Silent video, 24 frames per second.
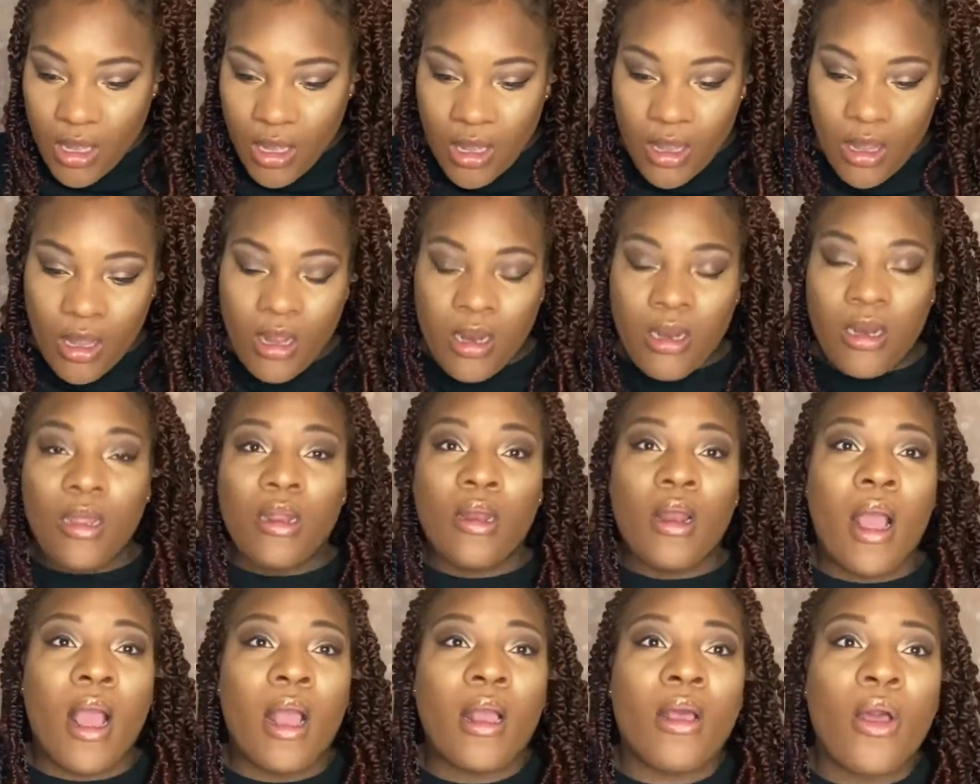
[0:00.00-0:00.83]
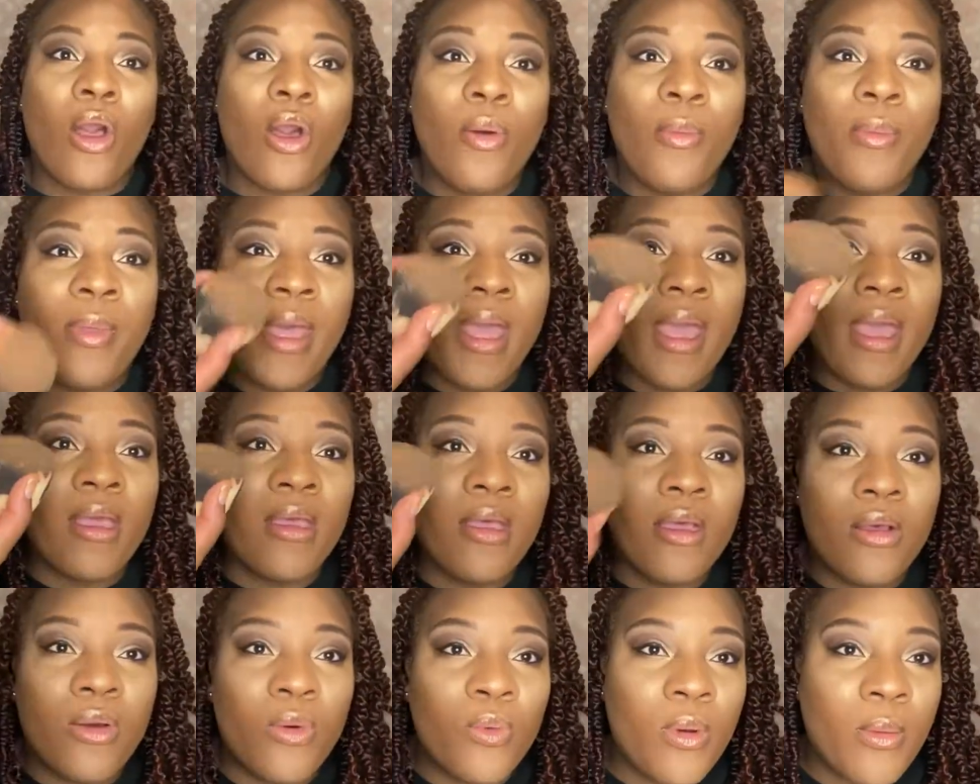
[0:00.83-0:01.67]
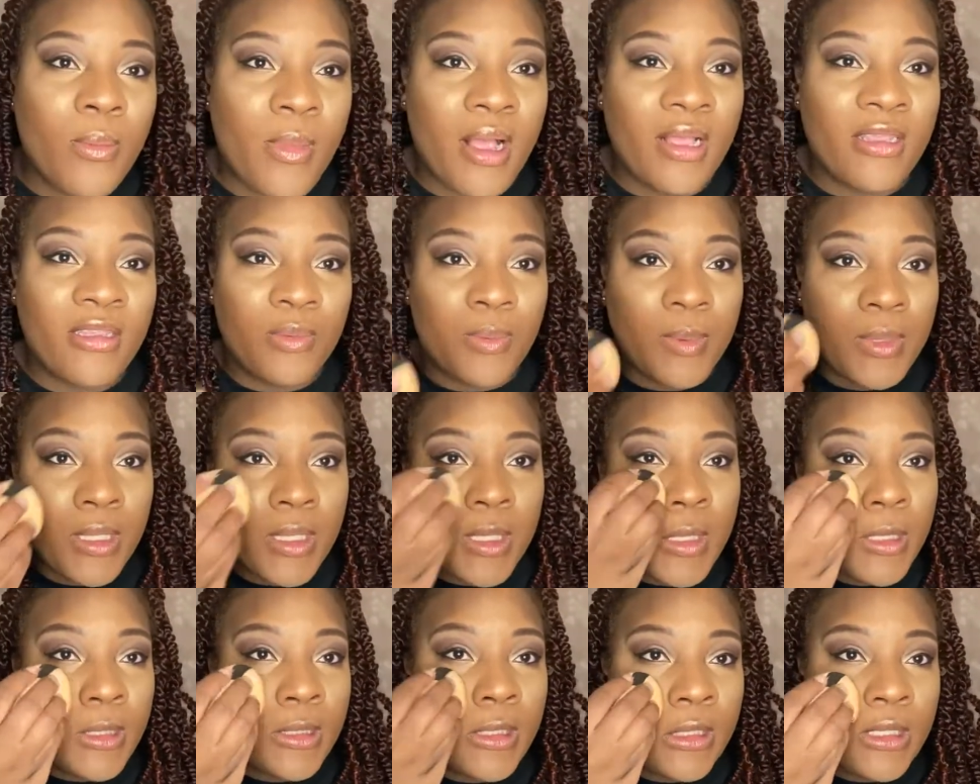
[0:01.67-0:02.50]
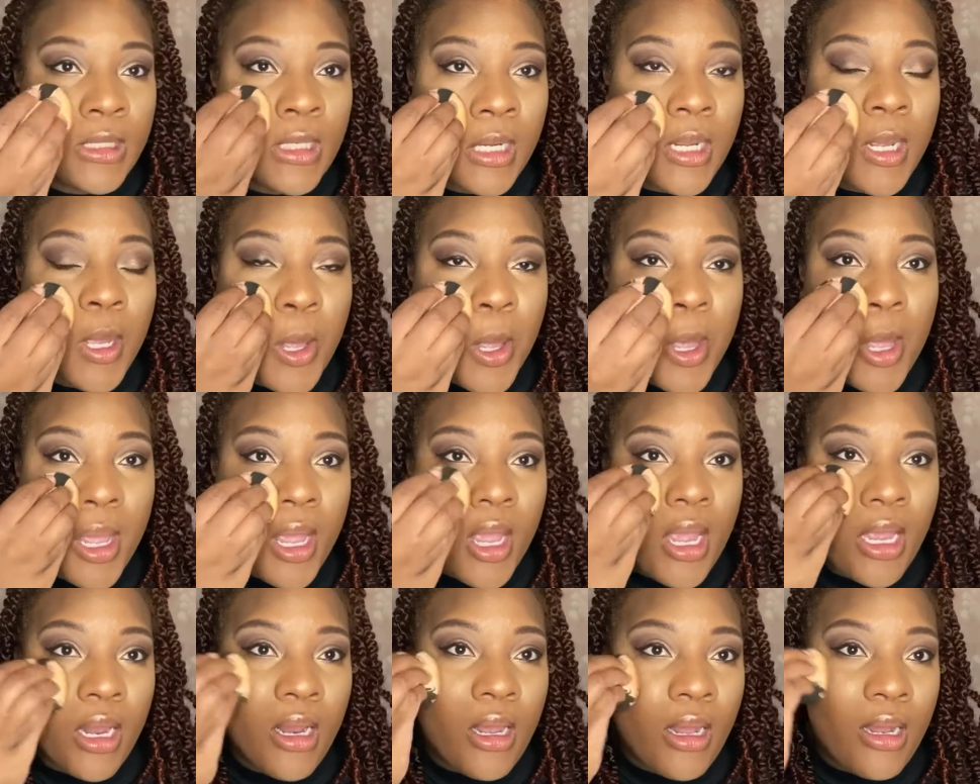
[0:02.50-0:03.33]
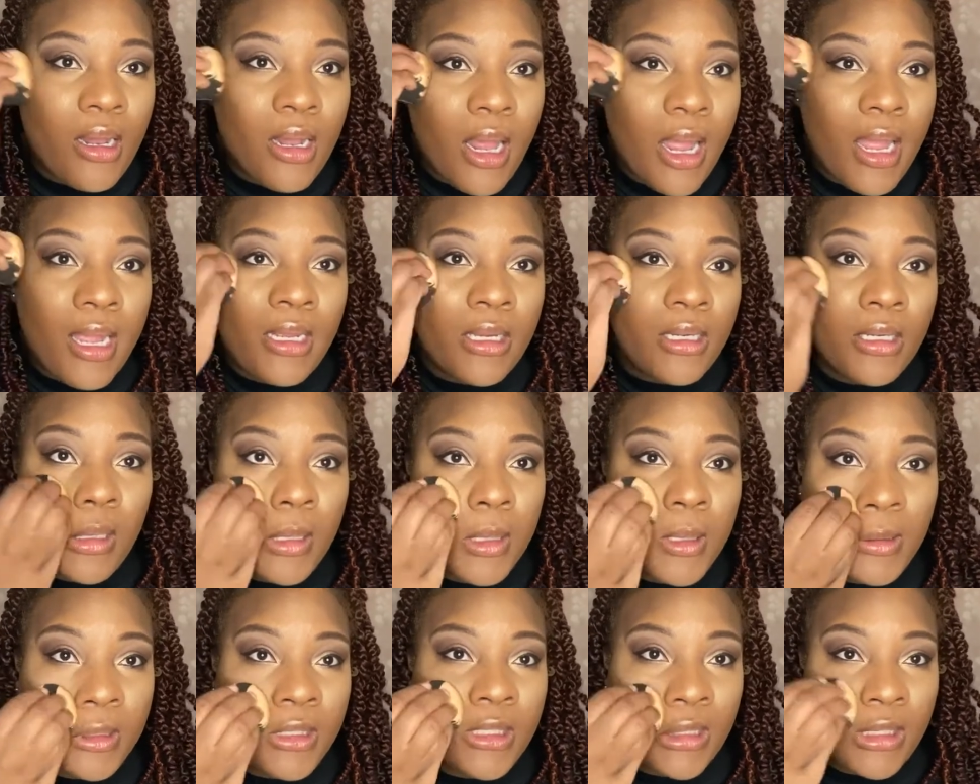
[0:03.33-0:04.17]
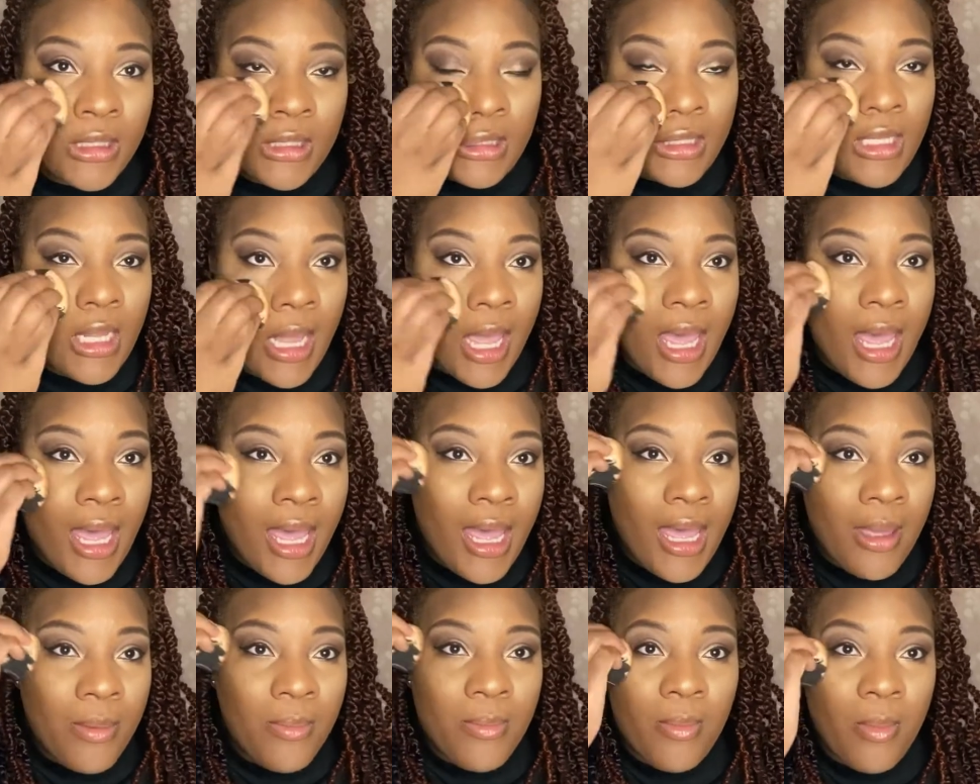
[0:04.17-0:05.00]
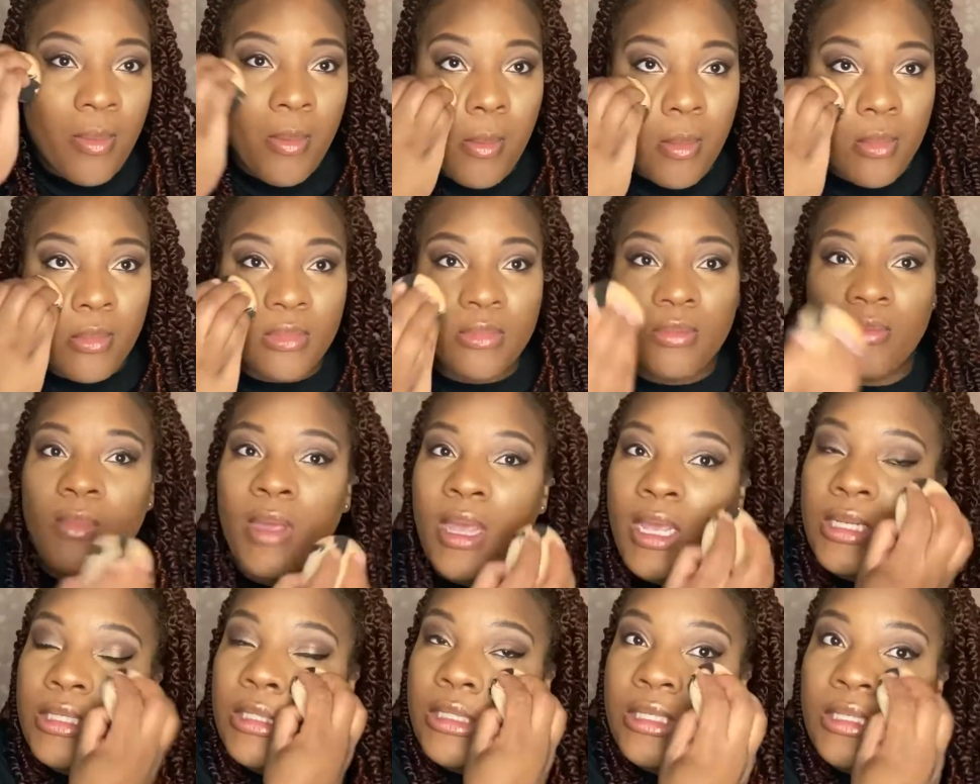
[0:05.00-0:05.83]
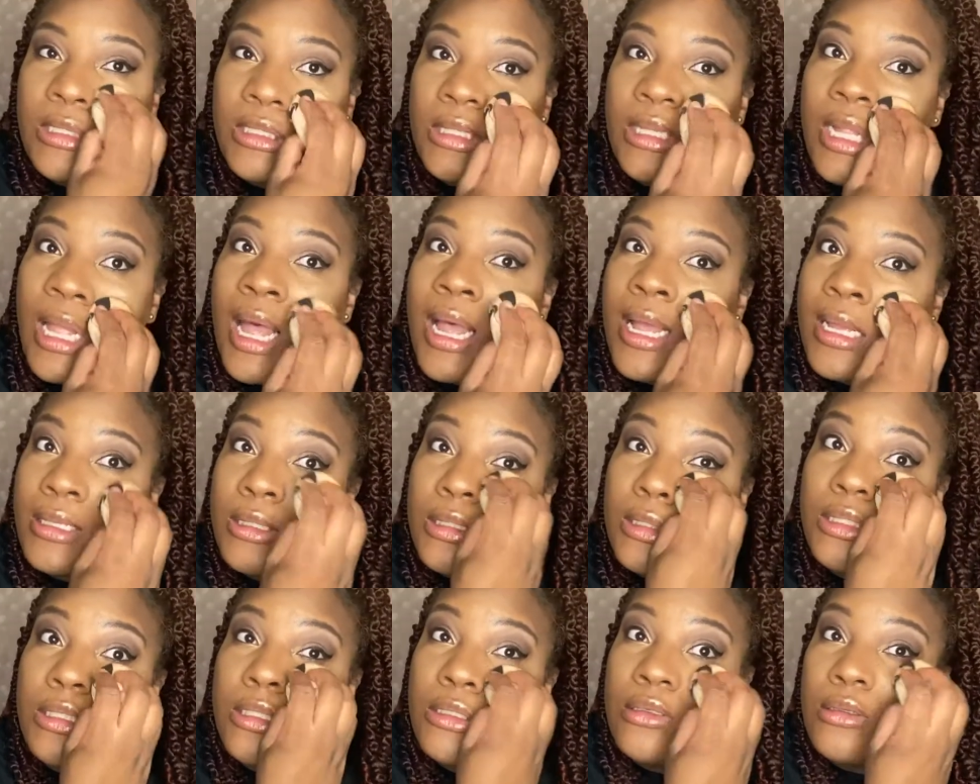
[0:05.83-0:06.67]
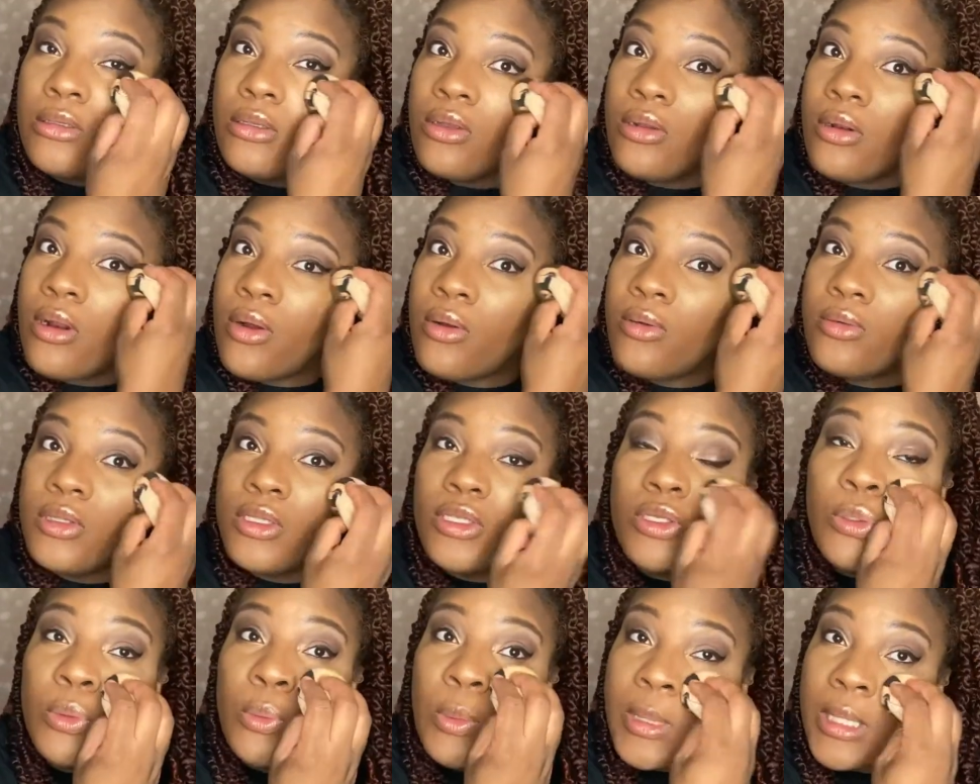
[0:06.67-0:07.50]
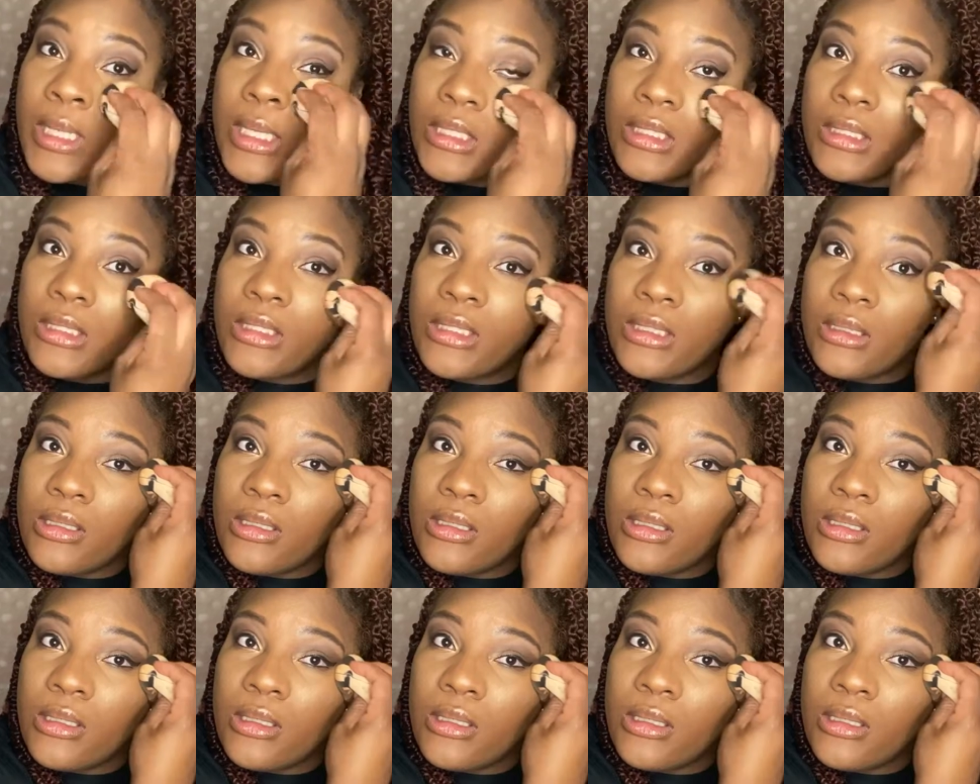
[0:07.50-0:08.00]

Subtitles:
And then I go back with my sponge and I like just dab, make sure it's not, you know, too much